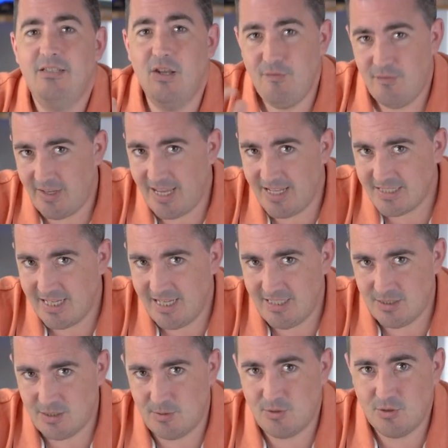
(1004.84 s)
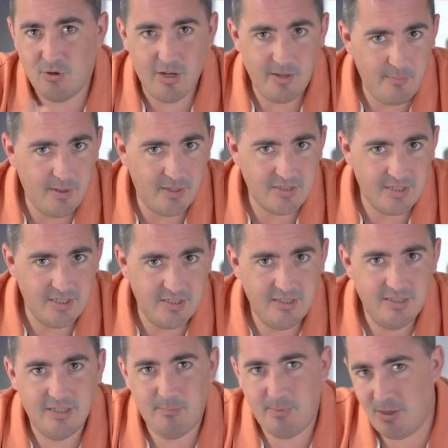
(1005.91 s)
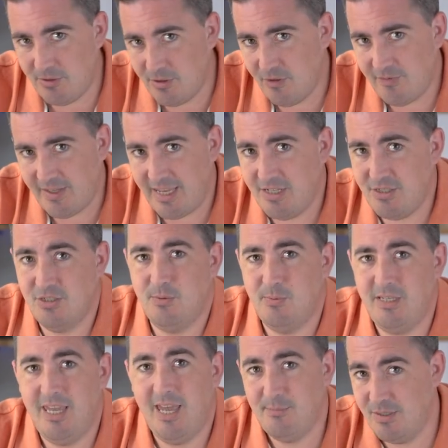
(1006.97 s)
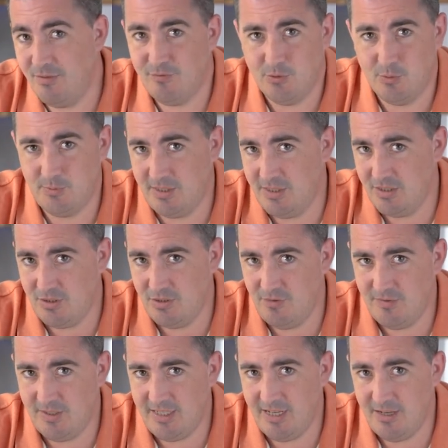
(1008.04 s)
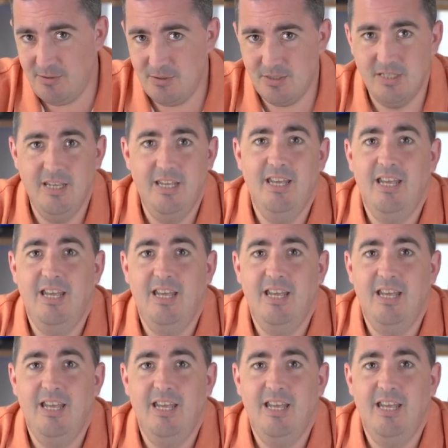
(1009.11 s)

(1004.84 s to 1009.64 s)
Don't forget to hit the subscribe button, the bell notifications to be kept informed of those new videos.